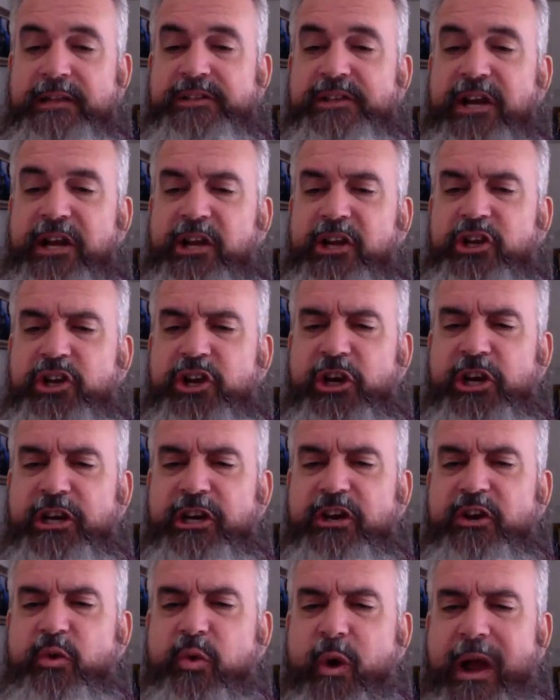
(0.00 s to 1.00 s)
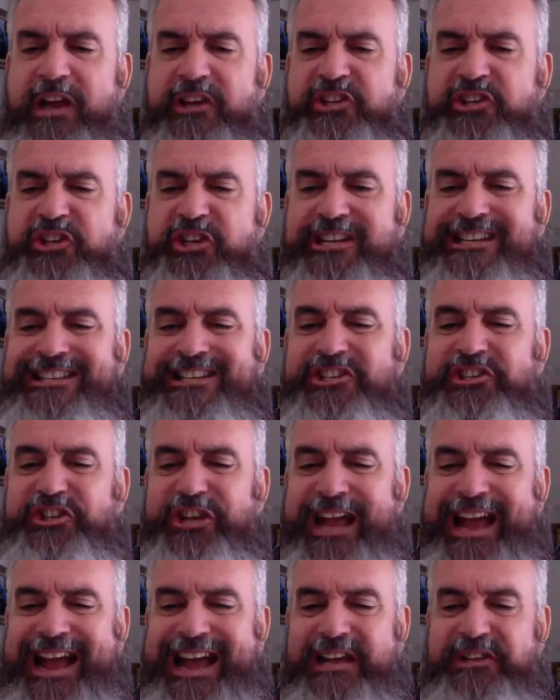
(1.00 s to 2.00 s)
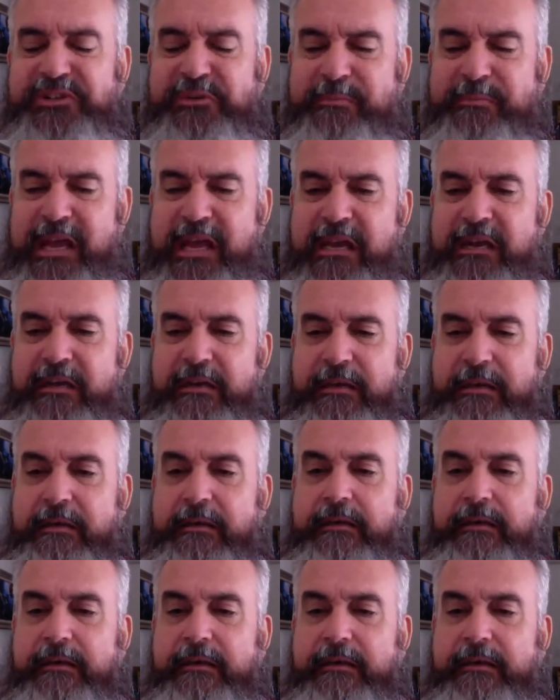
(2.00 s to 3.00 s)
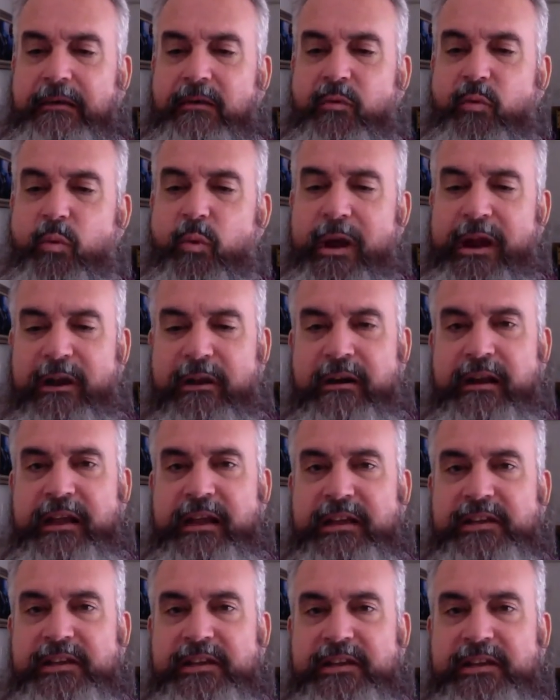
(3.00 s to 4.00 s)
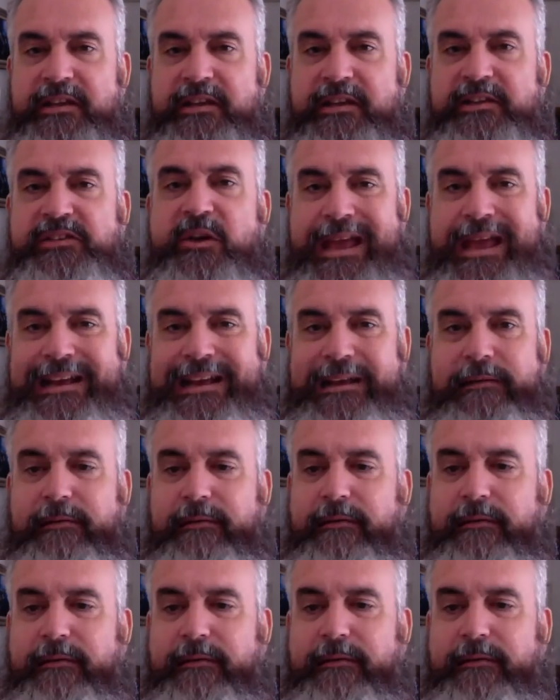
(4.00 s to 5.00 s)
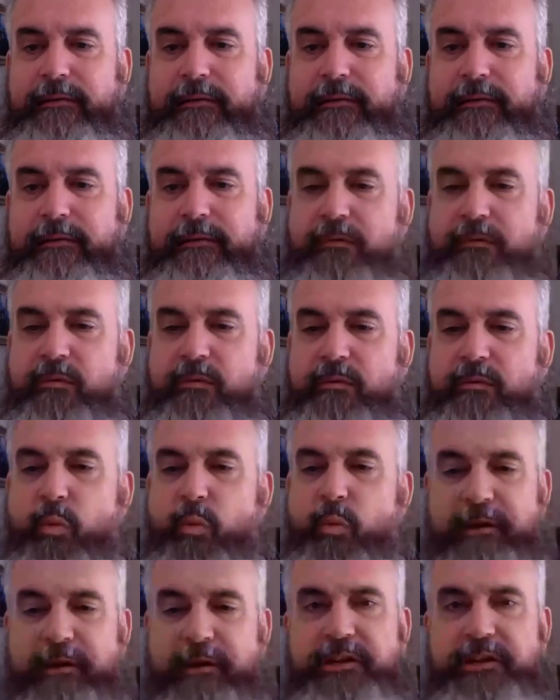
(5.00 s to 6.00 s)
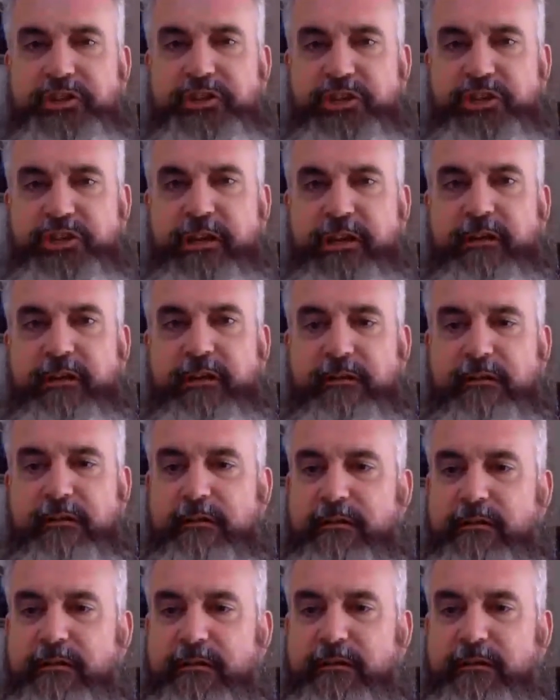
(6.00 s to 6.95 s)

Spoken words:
That's a good question, Jasmine. Where is Gwen? Where is she?